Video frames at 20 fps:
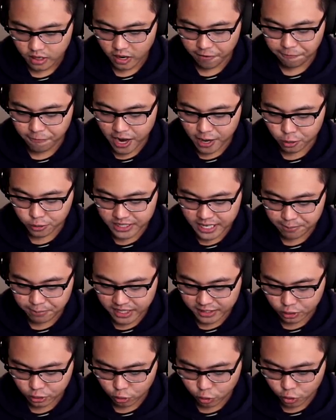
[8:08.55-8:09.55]
Alright, final team
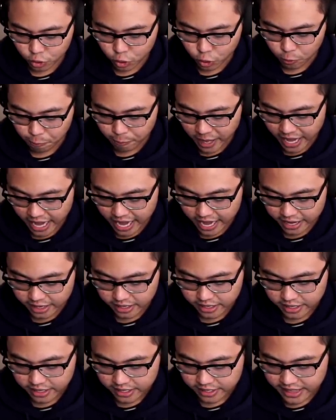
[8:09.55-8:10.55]
doesn't look too
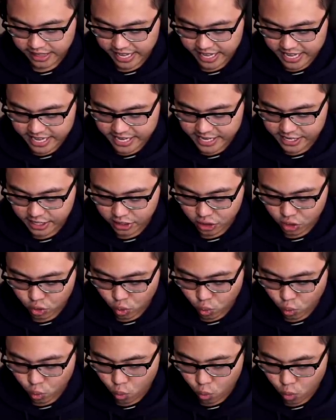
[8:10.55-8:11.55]
bad. There
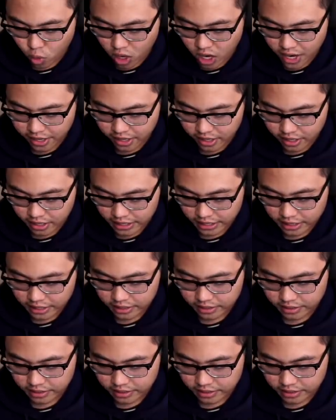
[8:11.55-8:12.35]
is one